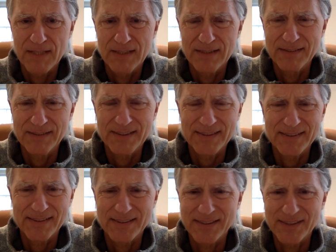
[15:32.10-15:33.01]

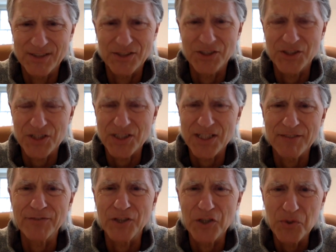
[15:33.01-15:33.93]
There's just
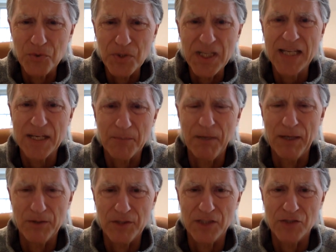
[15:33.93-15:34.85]
nothing unique
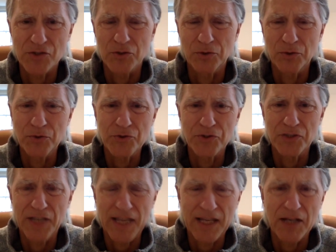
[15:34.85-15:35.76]
about that
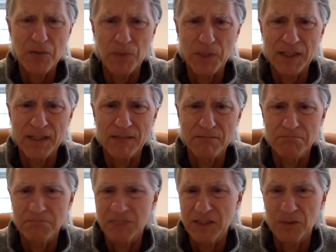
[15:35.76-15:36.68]
solution, and anyone
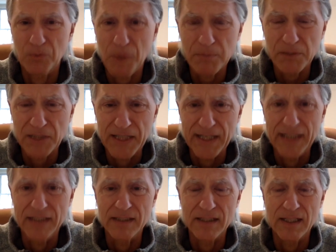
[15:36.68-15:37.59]
can
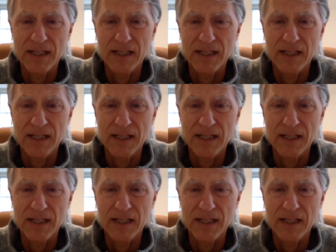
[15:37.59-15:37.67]
replicate it.